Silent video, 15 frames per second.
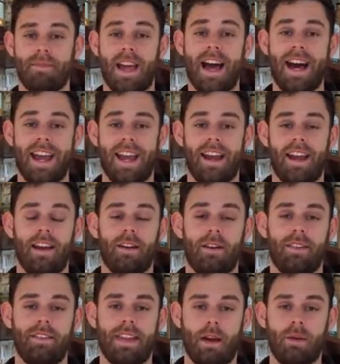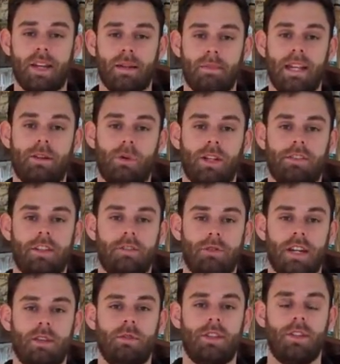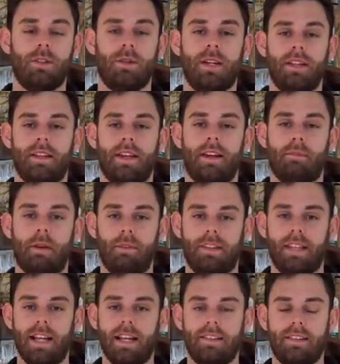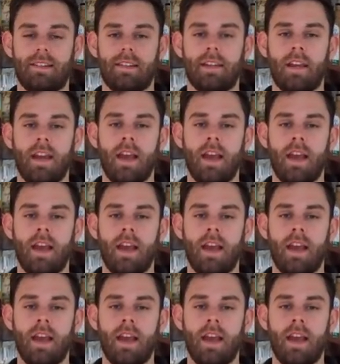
Hi. Now we're going to make one of the drinks with you in Mary Celeste.